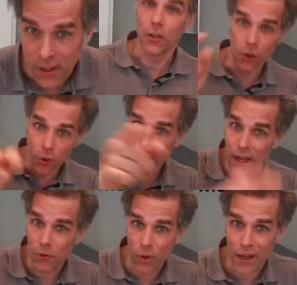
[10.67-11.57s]
You
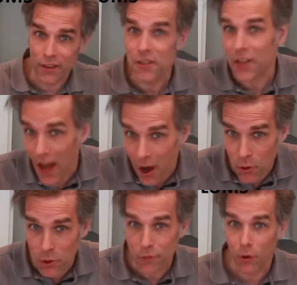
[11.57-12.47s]
can rent this
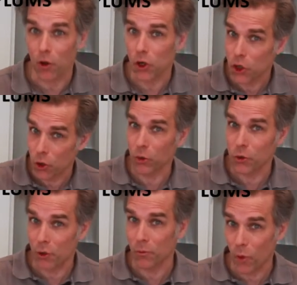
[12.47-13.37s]
house for a
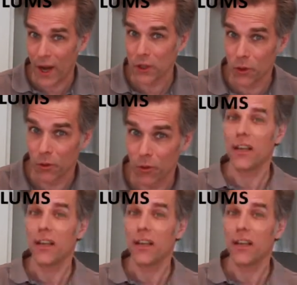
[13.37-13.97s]
short-term rental.